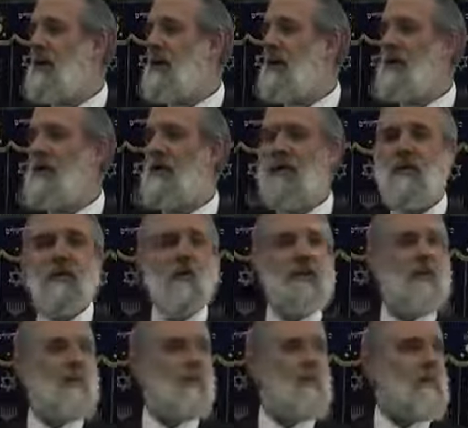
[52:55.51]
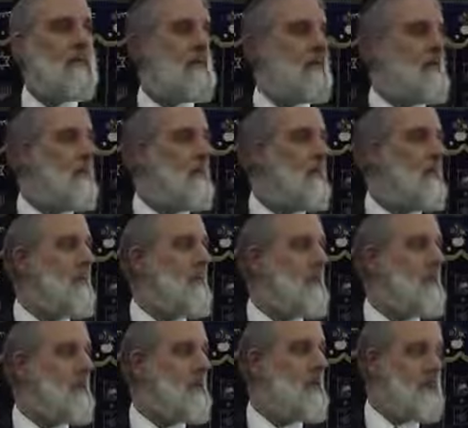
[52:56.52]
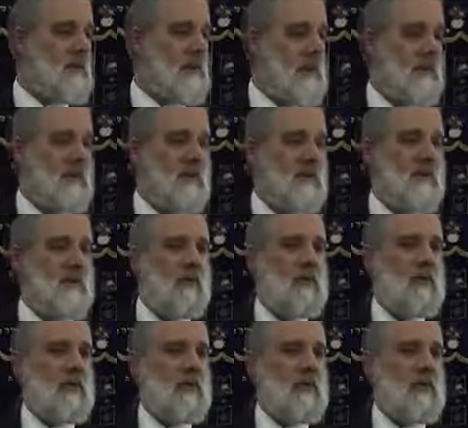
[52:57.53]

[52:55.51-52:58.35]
Usually they say shalom they see Just not too.